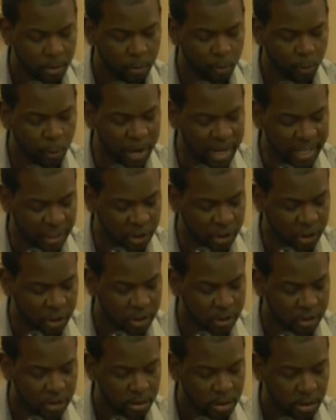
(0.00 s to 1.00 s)

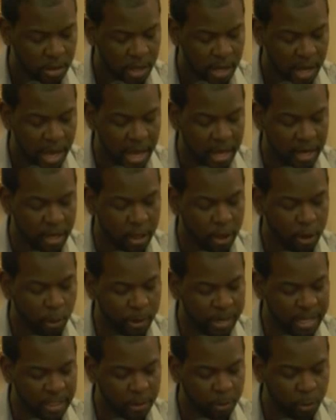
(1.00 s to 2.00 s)
Rich, and
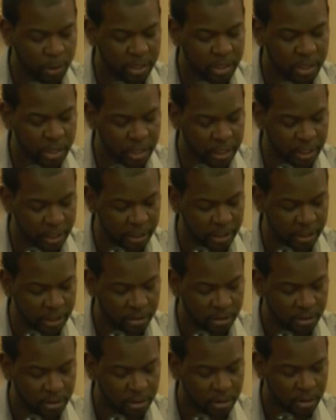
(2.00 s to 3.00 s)
increase with
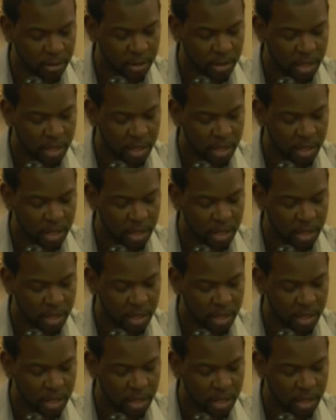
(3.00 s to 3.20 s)
goods,